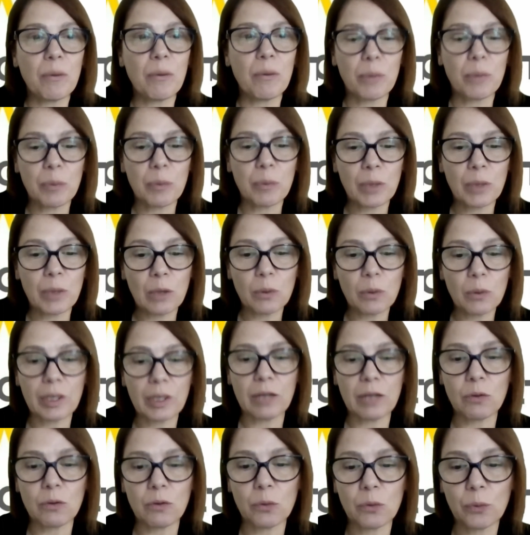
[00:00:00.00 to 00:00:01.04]
we will
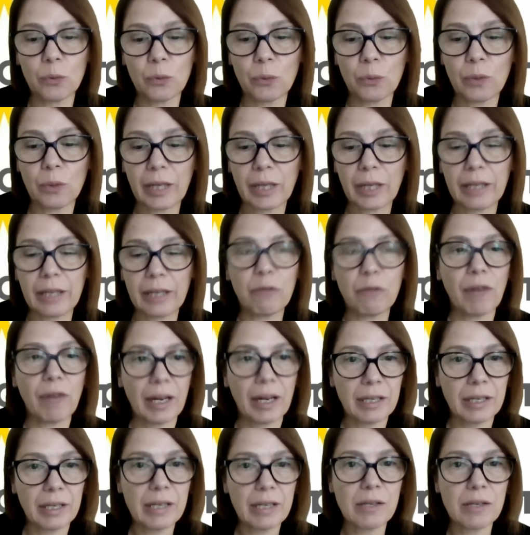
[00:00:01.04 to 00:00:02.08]
look into the key
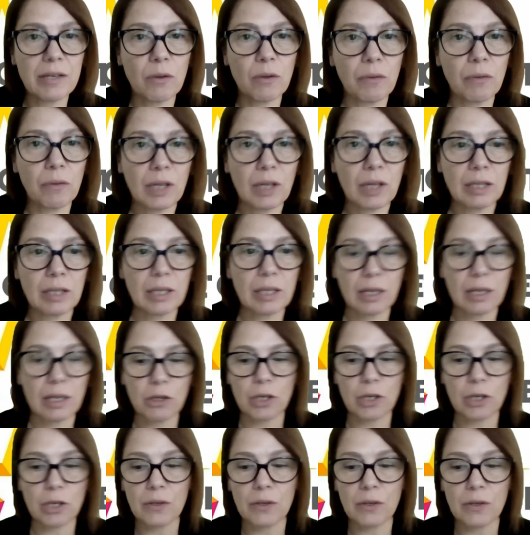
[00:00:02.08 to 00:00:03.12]
findings of the
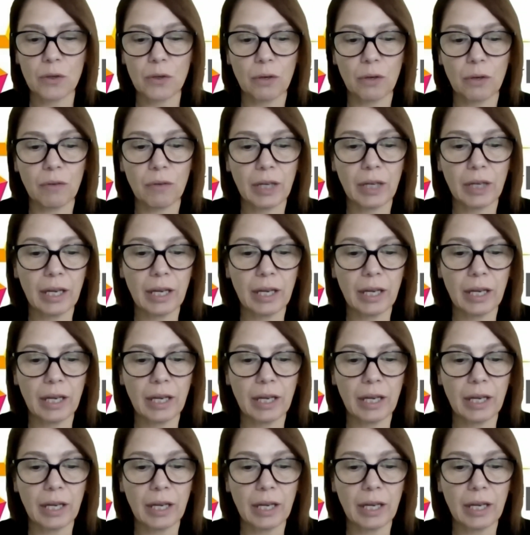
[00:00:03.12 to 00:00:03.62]
international survey